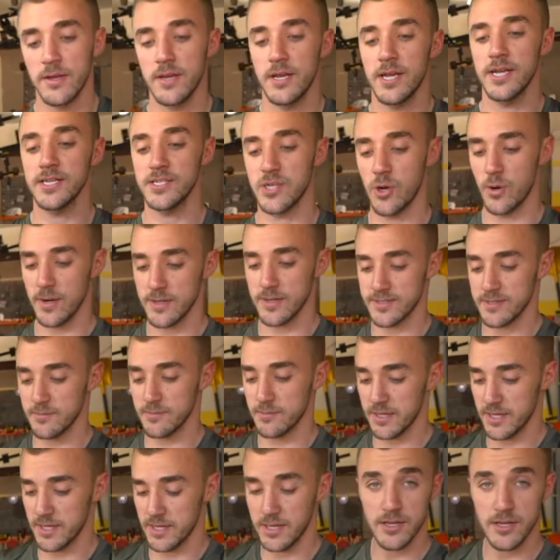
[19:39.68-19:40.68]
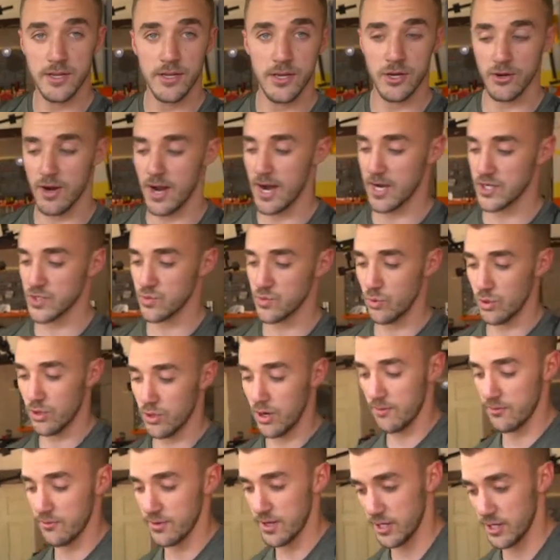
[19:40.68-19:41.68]
is going to be your actual
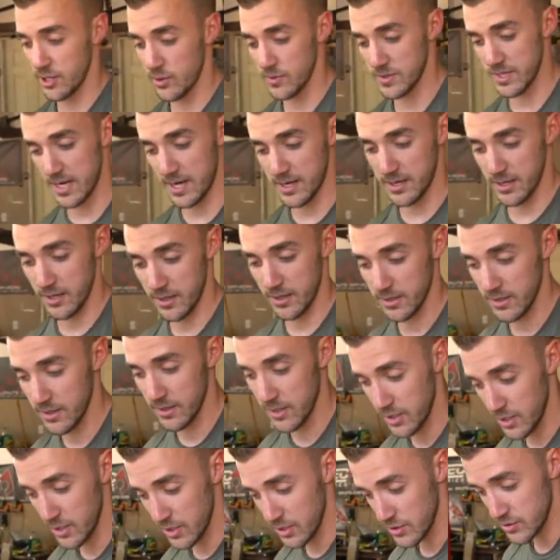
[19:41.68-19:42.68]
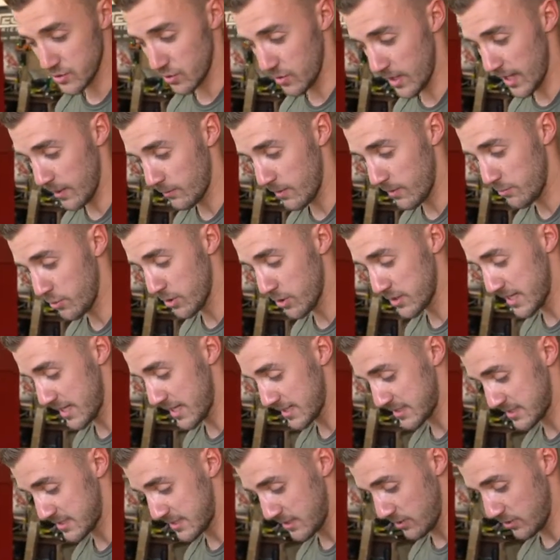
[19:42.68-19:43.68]
cover that goes on here. So like we put
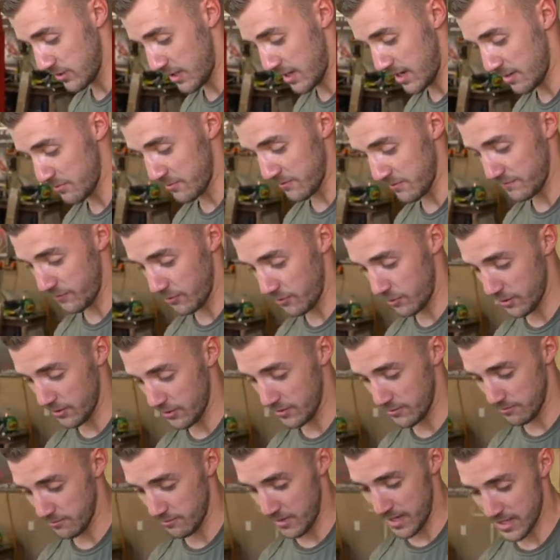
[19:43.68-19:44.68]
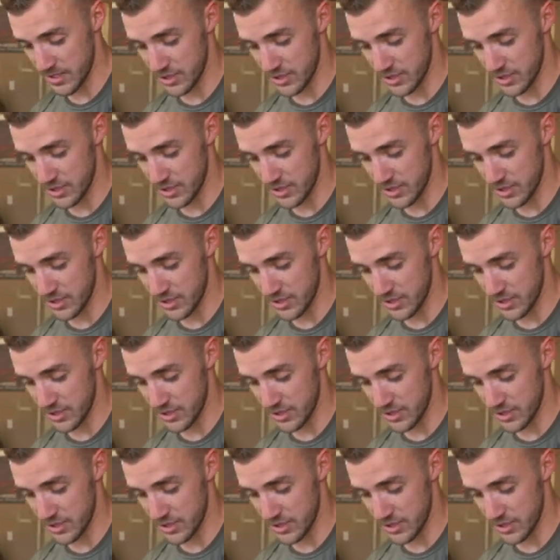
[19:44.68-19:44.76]
that seal on before, make